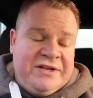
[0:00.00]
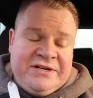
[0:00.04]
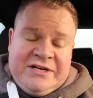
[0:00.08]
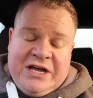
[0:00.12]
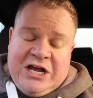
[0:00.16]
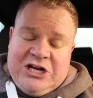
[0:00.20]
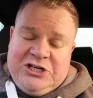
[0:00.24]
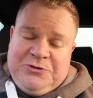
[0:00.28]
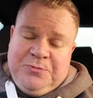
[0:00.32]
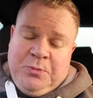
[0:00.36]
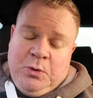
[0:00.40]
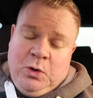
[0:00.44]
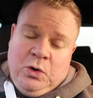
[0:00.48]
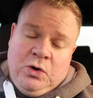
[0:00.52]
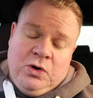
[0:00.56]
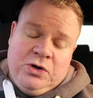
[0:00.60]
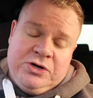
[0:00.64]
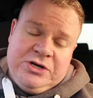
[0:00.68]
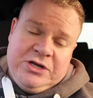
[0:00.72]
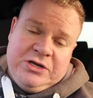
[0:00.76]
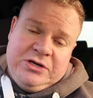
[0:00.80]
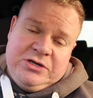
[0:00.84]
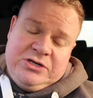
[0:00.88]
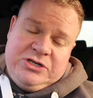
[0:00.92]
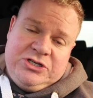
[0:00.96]
the
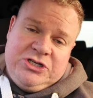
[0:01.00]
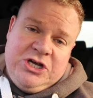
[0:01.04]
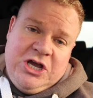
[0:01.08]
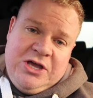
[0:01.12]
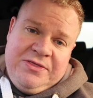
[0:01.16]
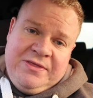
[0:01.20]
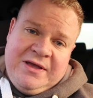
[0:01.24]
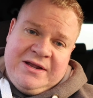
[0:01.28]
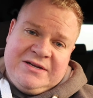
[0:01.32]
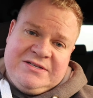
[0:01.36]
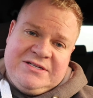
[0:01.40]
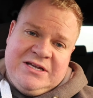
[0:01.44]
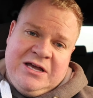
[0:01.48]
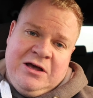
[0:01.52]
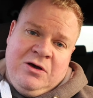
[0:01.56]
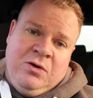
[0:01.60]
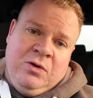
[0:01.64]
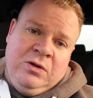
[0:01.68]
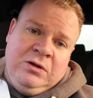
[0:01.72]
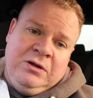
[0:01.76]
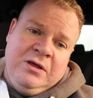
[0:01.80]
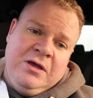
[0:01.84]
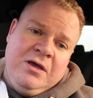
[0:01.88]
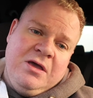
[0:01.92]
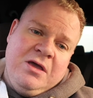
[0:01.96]
dashboard, turn that
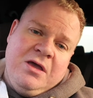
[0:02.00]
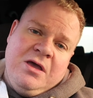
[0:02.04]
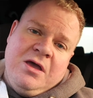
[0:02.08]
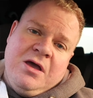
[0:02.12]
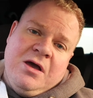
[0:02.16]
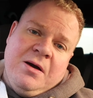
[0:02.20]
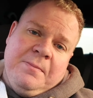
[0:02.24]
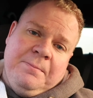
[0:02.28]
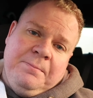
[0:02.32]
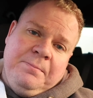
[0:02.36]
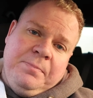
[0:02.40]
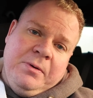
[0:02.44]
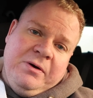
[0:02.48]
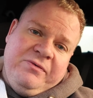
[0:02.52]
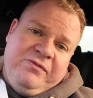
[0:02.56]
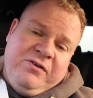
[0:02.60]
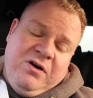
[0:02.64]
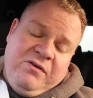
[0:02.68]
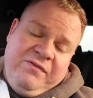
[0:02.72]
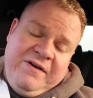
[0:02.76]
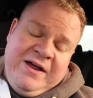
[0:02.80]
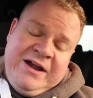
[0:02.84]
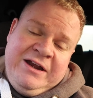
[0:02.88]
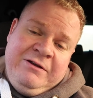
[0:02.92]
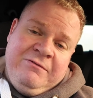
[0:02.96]
towel, buff
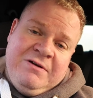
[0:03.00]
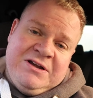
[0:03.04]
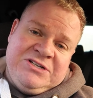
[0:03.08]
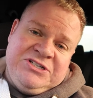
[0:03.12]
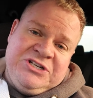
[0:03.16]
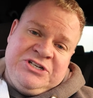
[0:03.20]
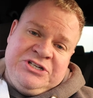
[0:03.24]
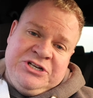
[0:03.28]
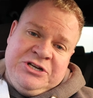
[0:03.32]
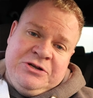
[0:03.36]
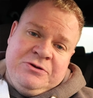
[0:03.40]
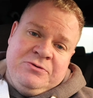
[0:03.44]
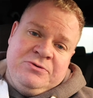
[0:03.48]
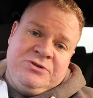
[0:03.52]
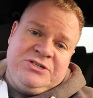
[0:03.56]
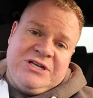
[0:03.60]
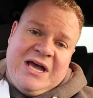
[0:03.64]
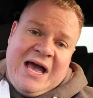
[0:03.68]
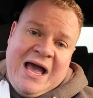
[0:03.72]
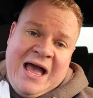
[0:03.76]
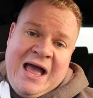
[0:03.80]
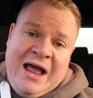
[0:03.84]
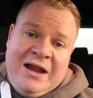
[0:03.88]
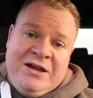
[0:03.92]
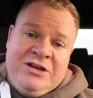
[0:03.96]
off any residues,
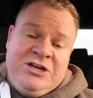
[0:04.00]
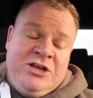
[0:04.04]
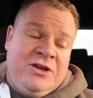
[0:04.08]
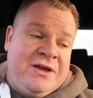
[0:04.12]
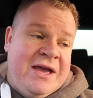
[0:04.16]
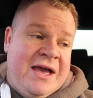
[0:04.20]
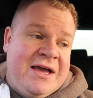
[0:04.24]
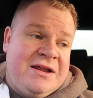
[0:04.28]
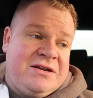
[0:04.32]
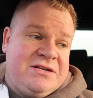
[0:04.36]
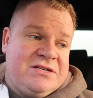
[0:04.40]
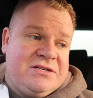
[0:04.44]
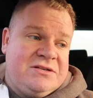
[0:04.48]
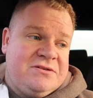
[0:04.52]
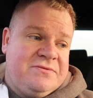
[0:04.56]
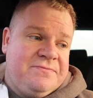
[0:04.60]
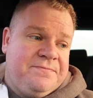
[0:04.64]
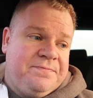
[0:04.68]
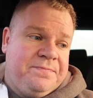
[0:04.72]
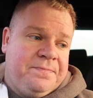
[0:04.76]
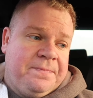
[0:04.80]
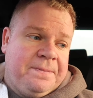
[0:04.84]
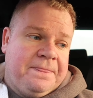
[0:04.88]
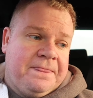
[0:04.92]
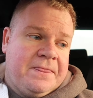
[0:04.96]
and you get
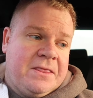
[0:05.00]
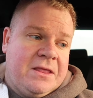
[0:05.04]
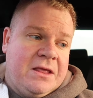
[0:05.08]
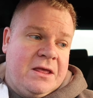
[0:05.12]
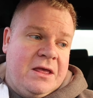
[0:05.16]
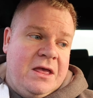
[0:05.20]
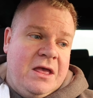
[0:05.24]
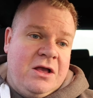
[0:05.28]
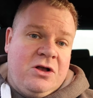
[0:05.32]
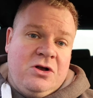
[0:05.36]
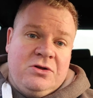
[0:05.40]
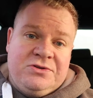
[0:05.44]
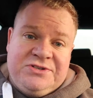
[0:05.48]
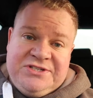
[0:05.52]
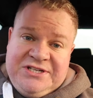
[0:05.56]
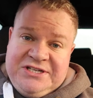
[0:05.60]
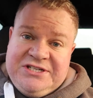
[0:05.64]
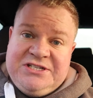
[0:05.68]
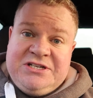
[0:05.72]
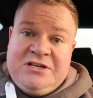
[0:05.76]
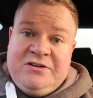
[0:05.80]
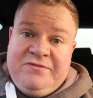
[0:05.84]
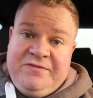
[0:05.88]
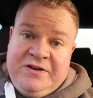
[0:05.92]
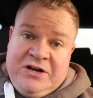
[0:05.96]
a
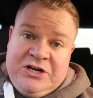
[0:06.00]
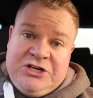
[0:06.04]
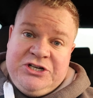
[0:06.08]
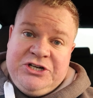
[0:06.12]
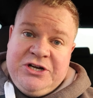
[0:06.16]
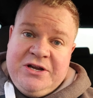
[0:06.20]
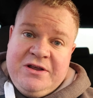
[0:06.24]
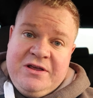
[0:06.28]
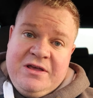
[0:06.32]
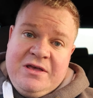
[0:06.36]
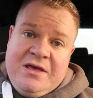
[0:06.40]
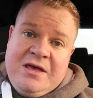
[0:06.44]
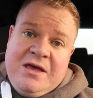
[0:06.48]
consistent finish.